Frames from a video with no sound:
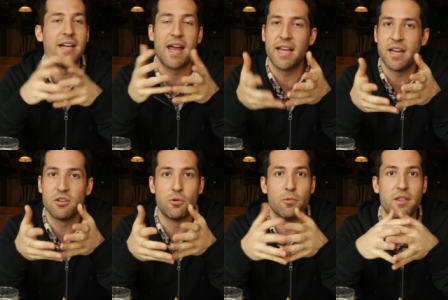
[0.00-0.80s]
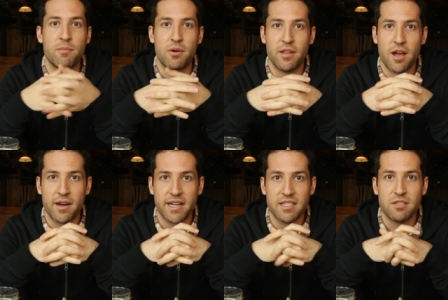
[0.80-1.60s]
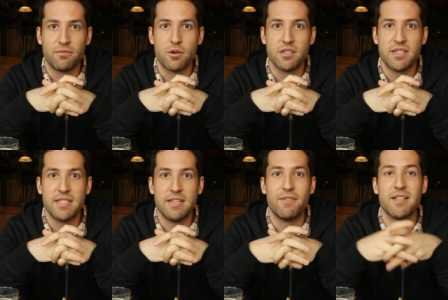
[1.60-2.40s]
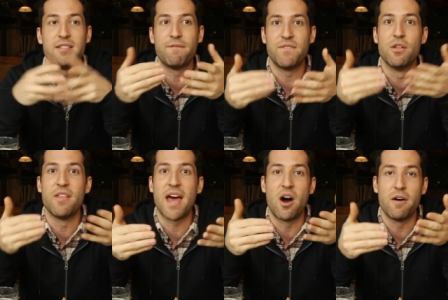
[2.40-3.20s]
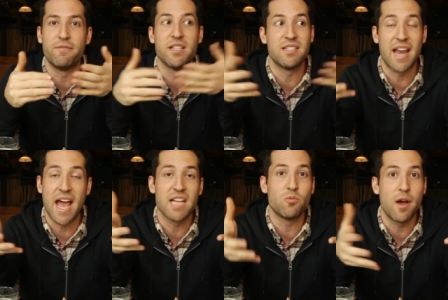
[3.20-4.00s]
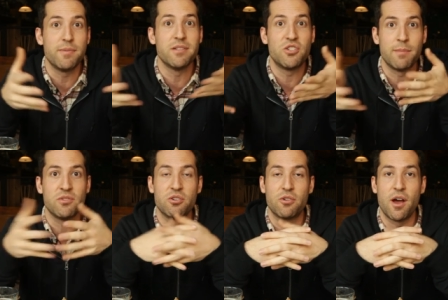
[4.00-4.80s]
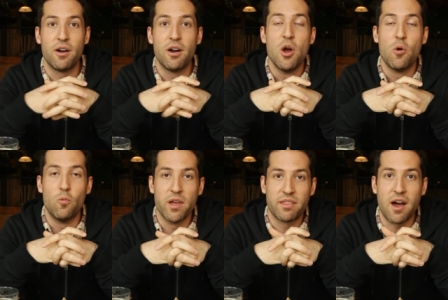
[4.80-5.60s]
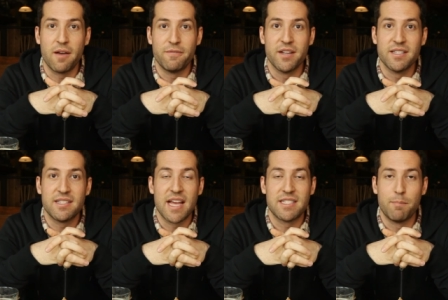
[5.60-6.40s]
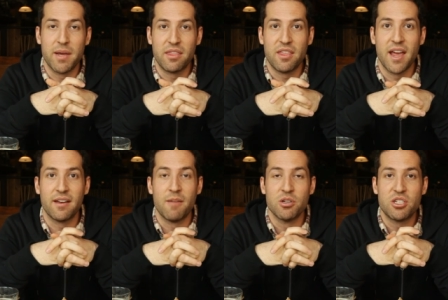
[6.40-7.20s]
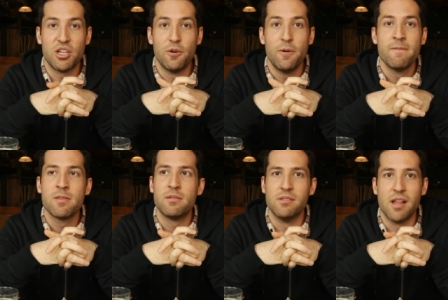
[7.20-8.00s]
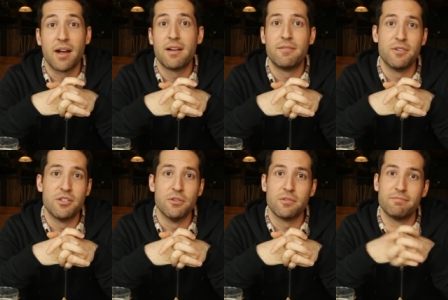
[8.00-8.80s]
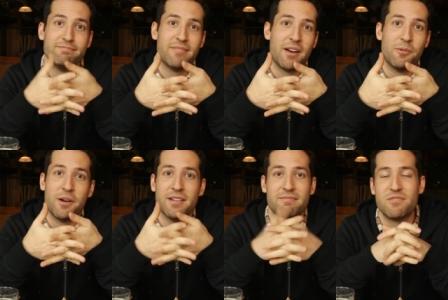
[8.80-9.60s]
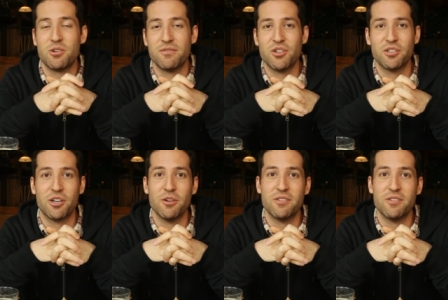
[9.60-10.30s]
got to get into a rhythm early on against this Florida State defense. Fill that offense that has weapons, Jamison Crowder, with confidence. That's a big thing. Number two, luck for Duke. I don't want to sort of sugarcoat